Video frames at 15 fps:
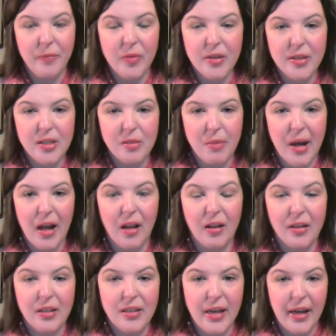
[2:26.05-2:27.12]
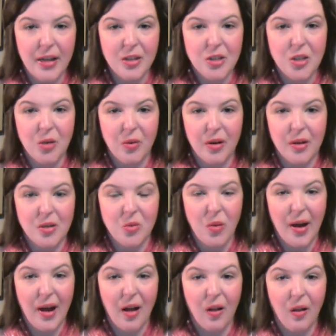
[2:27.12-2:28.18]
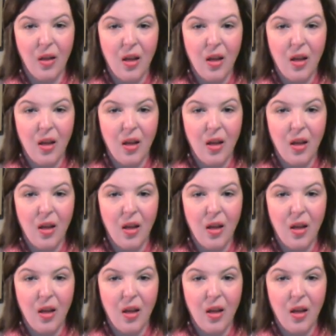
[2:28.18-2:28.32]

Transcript: smell and taste to it as well.